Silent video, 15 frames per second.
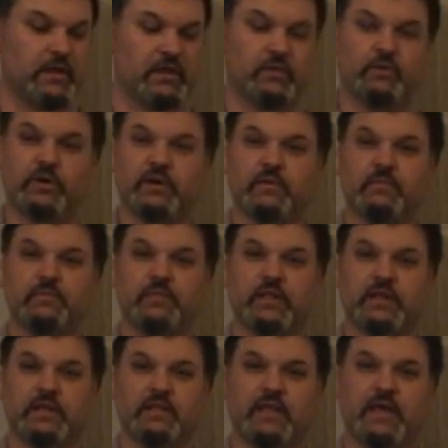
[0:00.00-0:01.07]
and the way I'm
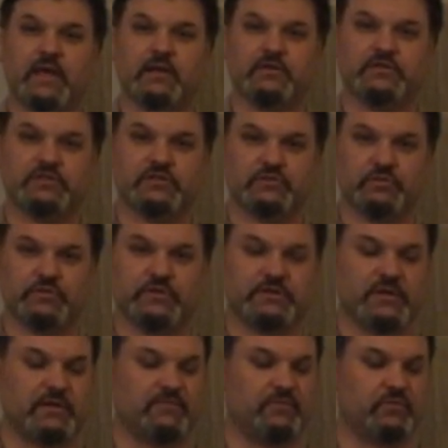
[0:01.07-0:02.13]
playing that is just with the
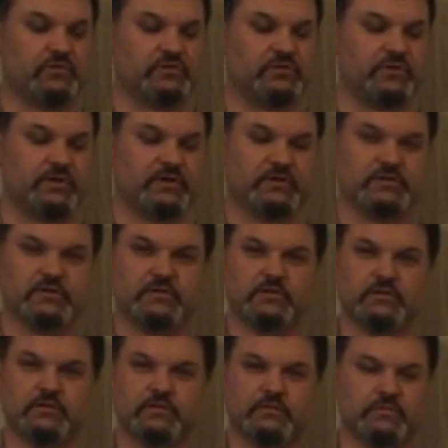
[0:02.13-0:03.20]
top 4 strings,
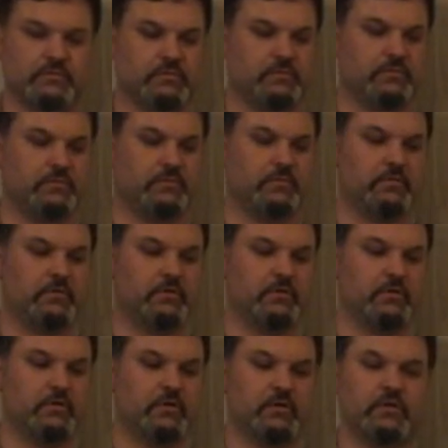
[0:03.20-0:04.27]

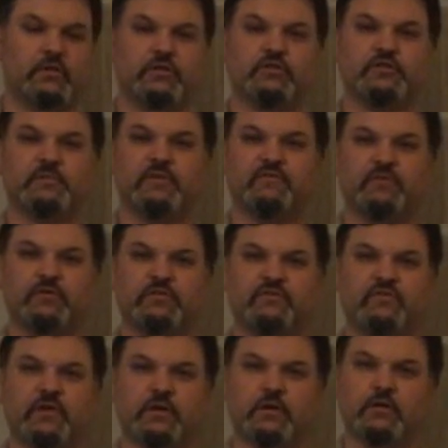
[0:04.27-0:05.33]
using my
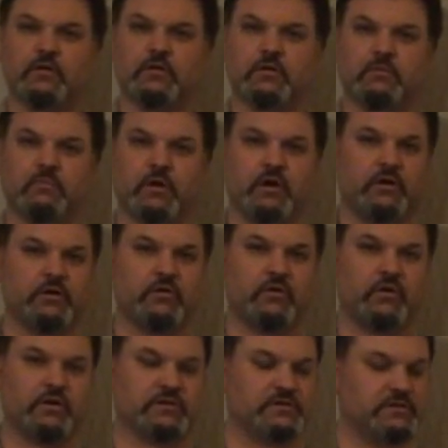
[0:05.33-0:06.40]
first finger barred
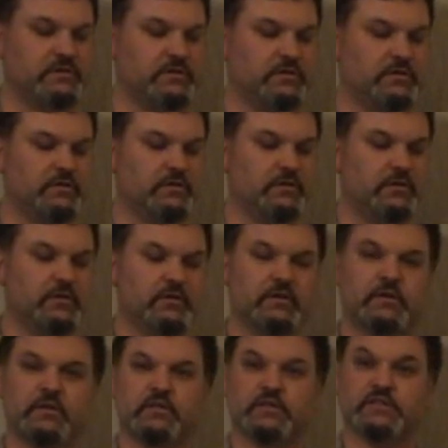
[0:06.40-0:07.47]
across
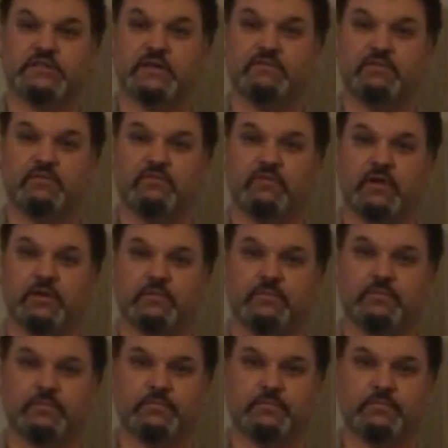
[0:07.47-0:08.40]
the 7th fret.